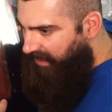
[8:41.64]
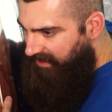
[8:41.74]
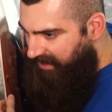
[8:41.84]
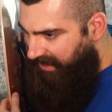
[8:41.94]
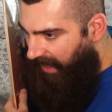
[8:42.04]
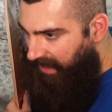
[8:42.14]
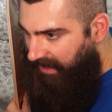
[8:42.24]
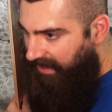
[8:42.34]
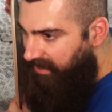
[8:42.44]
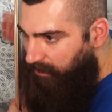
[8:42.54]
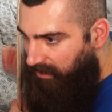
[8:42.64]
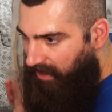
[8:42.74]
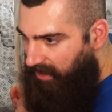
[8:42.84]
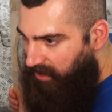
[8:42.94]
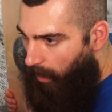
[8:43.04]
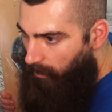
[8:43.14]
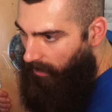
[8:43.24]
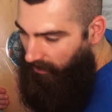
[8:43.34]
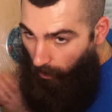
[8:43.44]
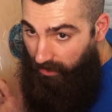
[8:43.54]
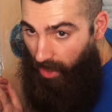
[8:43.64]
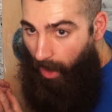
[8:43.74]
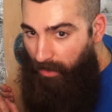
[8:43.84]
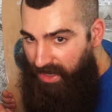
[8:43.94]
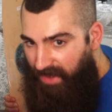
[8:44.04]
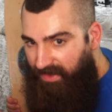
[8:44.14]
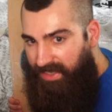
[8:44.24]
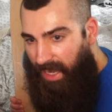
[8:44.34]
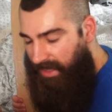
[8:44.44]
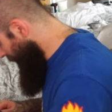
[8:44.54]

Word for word: I can skate these. I don't. Of course, I would never skate